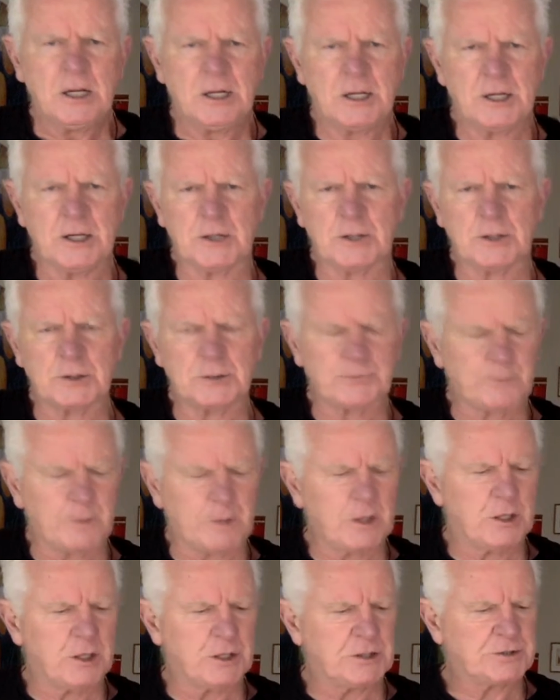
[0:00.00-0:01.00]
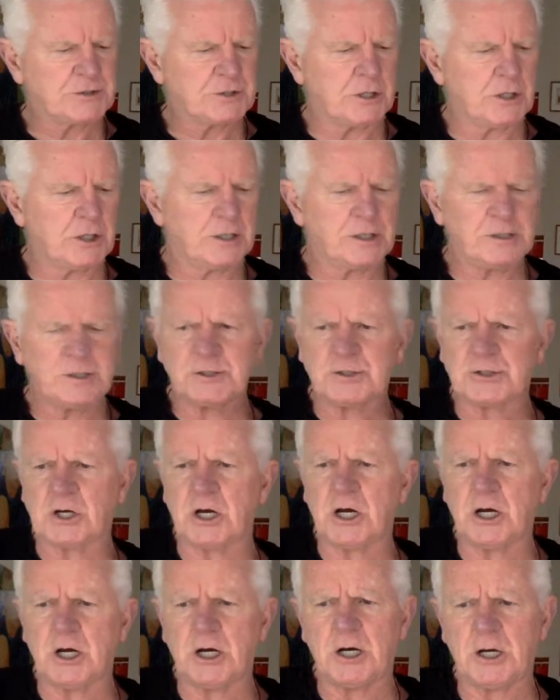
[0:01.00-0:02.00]
Let us feel each other's
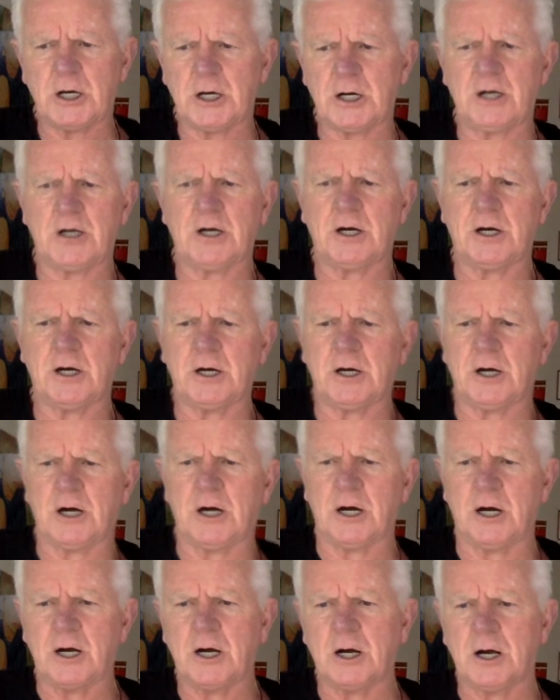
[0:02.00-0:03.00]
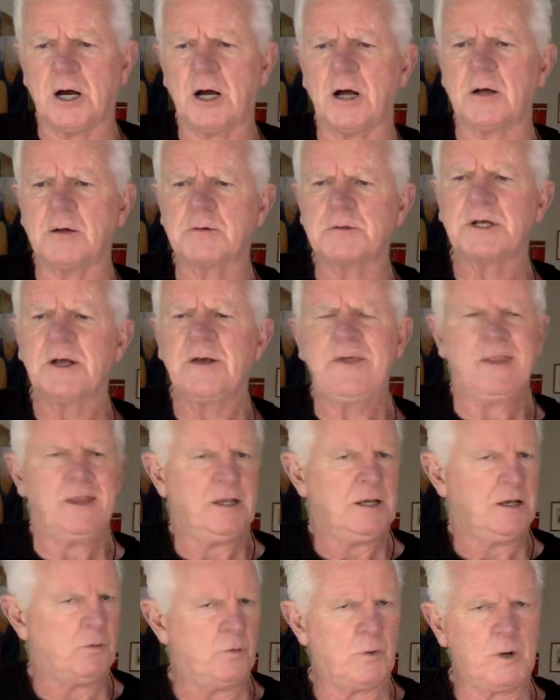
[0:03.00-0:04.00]
charms
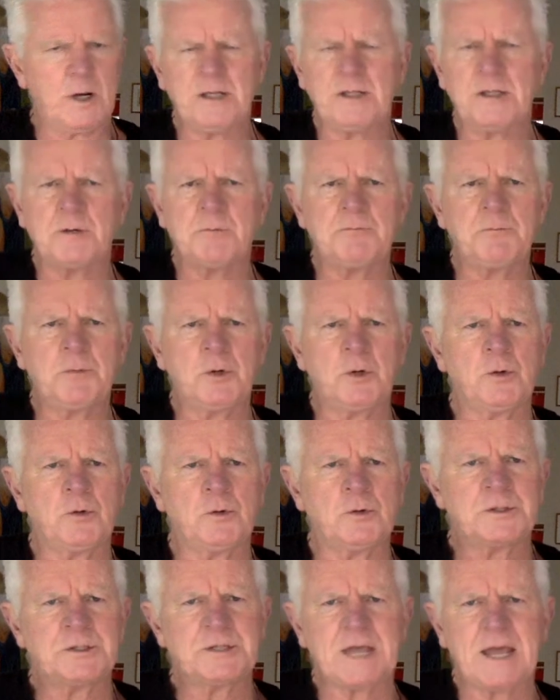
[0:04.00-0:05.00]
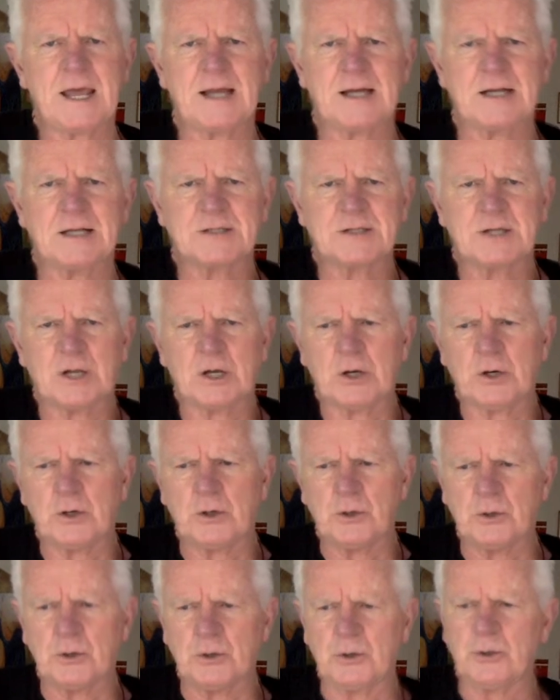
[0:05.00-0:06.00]
when the moon settles
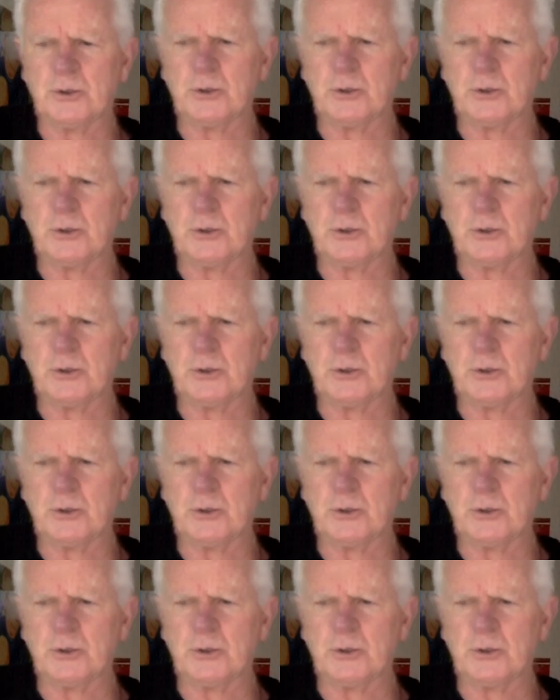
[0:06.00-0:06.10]
low,